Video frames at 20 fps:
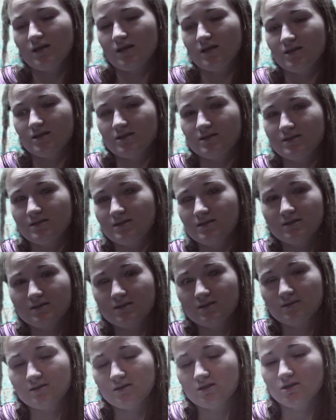it's
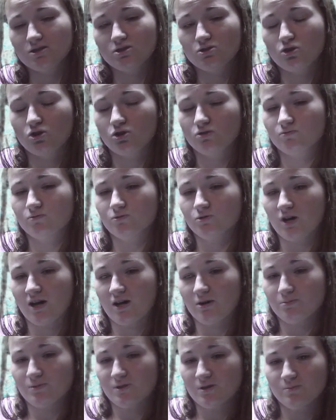hopeful
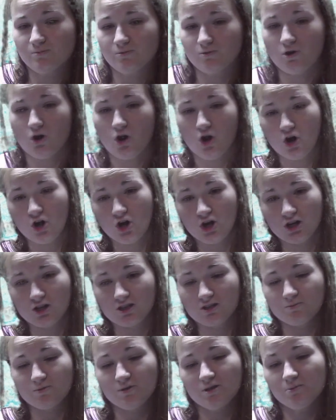how people are
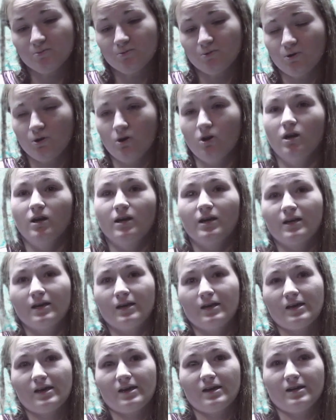to people,
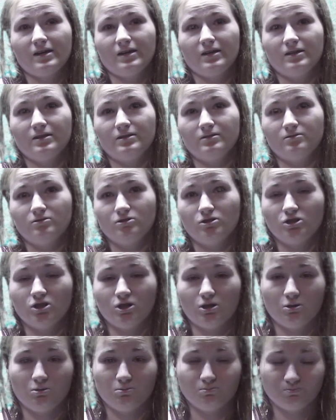and, you
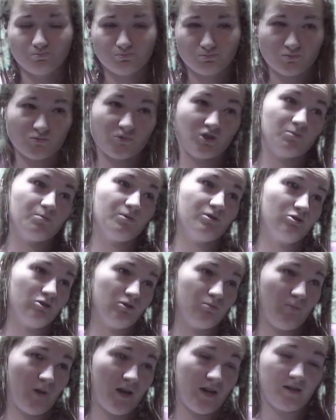know, especially
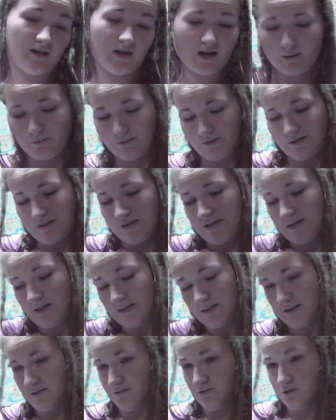my comments
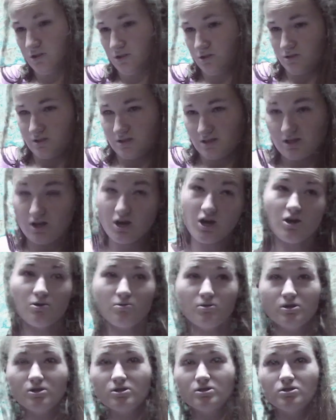down there saying, oh,
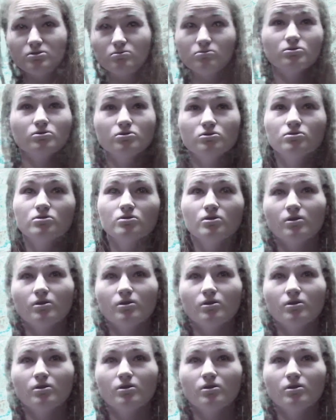what is this,